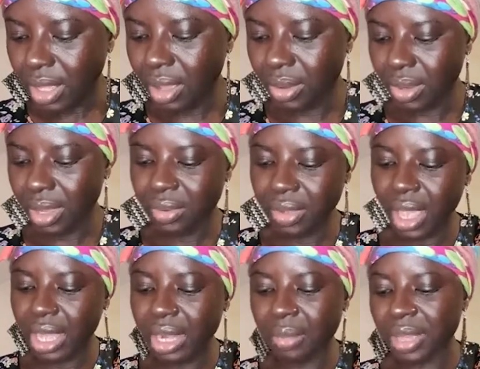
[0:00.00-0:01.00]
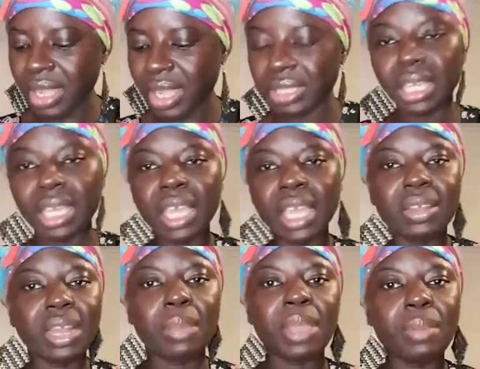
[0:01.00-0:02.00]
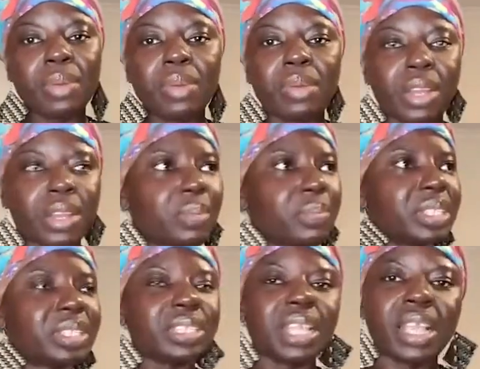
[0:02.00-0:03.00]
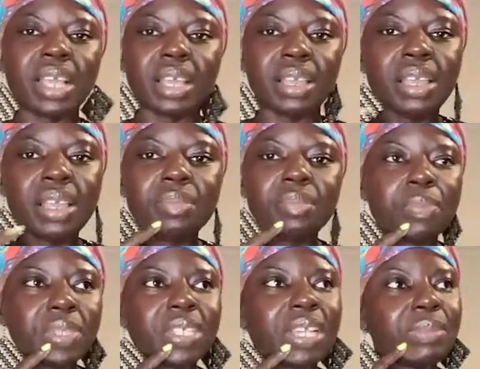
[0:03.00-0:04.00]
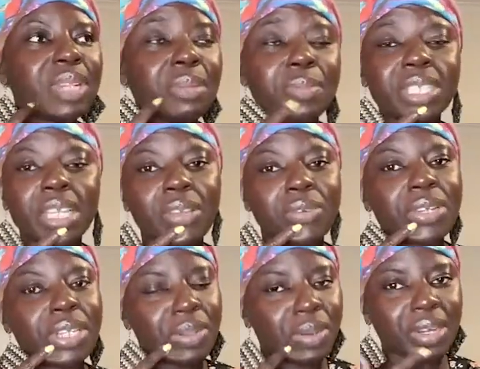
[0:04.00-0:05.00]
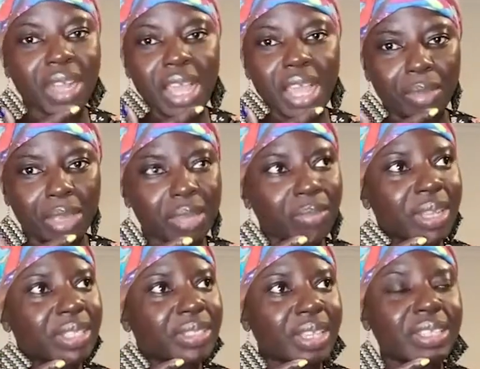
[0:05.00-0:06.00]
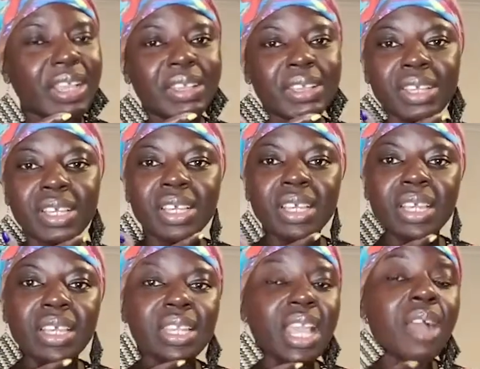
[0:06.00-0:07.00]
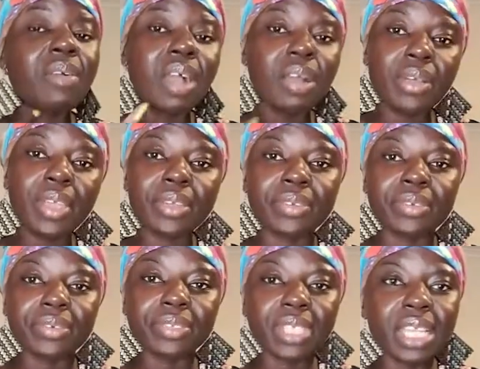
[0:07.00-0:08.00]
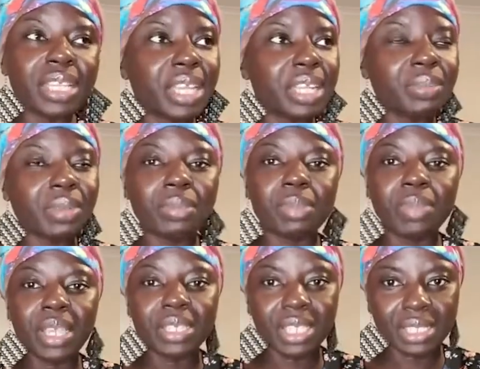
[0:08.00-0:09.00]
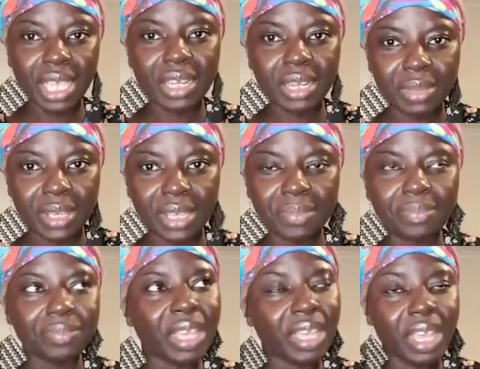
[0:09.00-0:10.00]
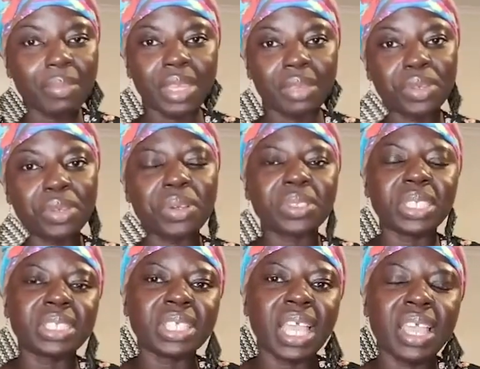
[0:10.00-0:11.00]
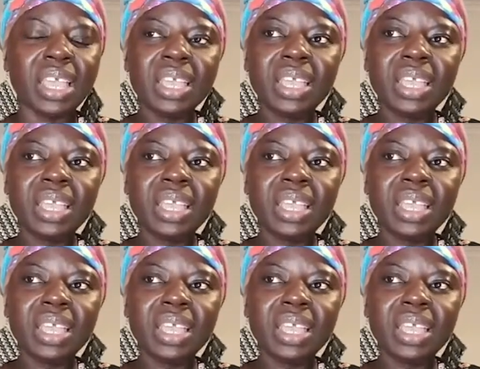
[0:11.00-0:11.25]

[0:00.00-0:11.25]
akuya na make us and na me nwanwa but nyanka me picture na me picture na kodi ho na ha me but eja de akwa akoye no say de animu abebe de sa na be ha me because it say